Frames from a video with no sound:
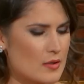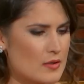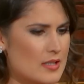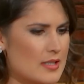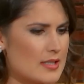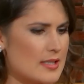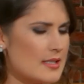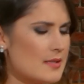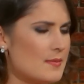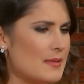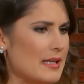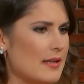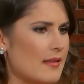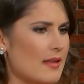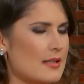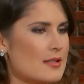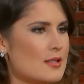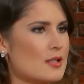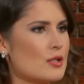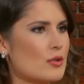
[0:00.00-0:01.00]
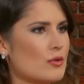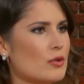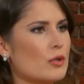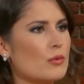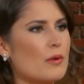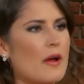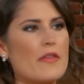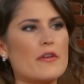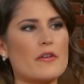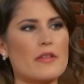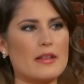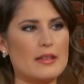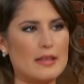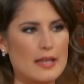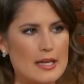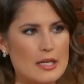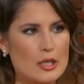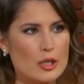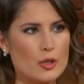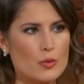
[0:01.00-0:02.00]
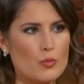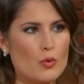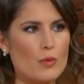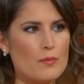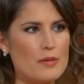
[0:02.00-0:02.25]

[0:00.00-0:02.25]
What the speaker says: does this mean that sooner rather than later we'll